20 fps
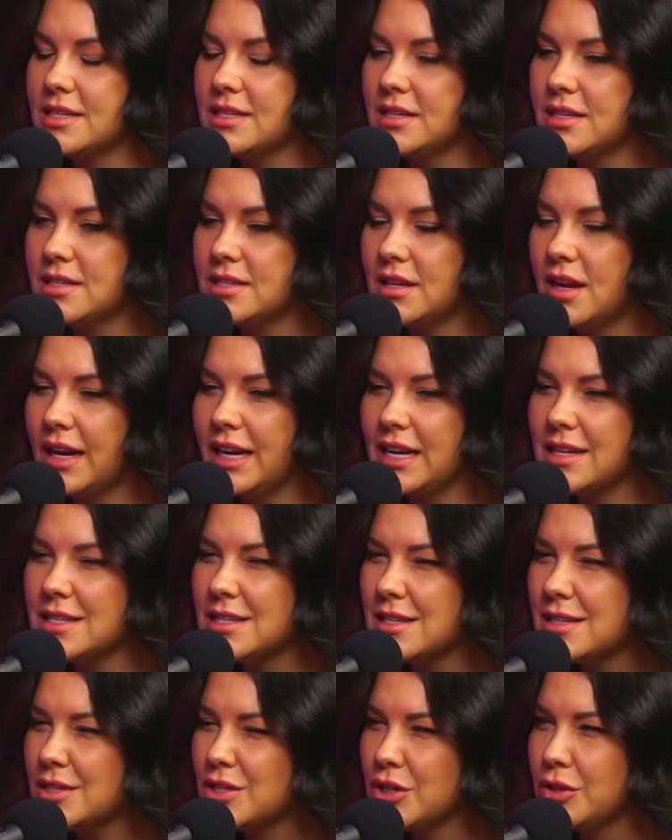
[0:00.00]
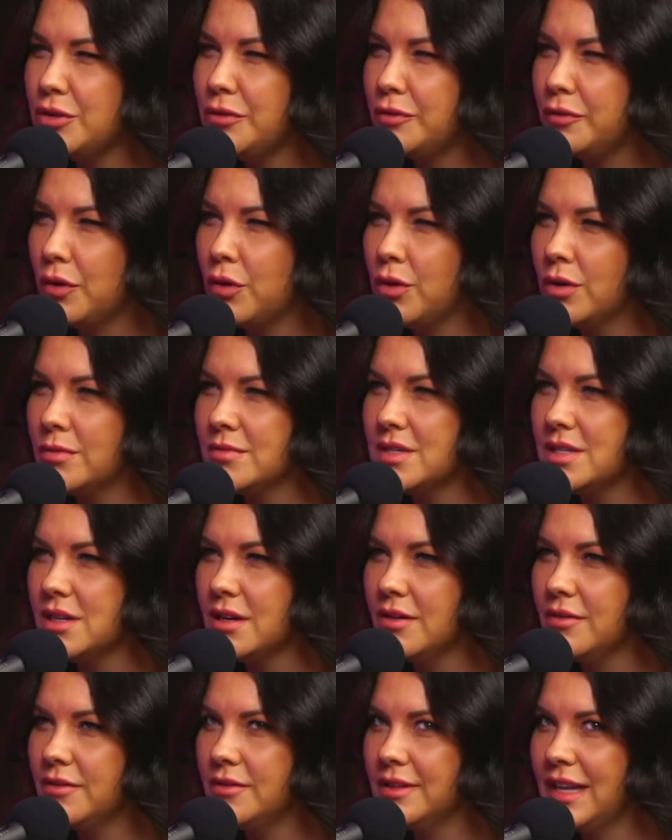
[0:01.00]
there's two forms
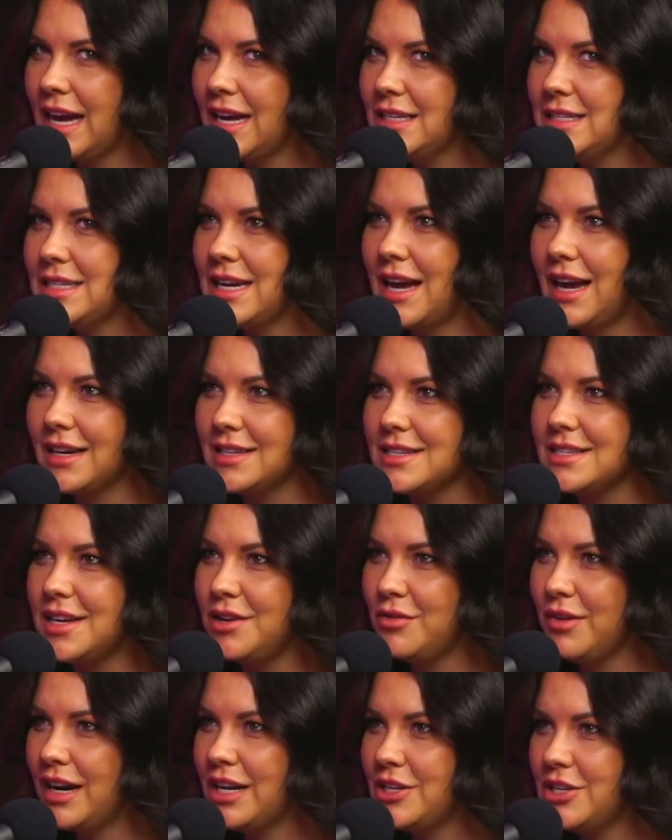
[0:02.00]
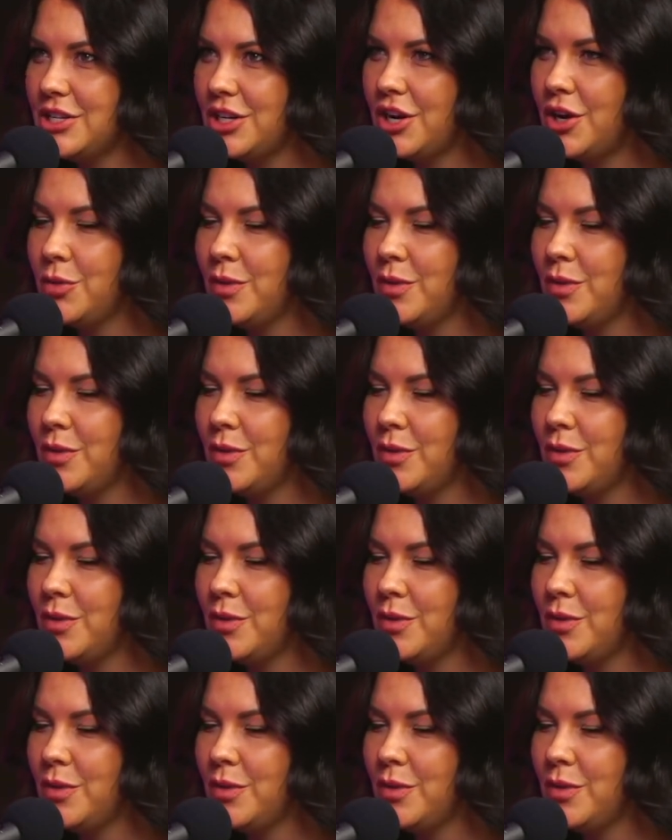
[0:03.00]
of land to asset ratio.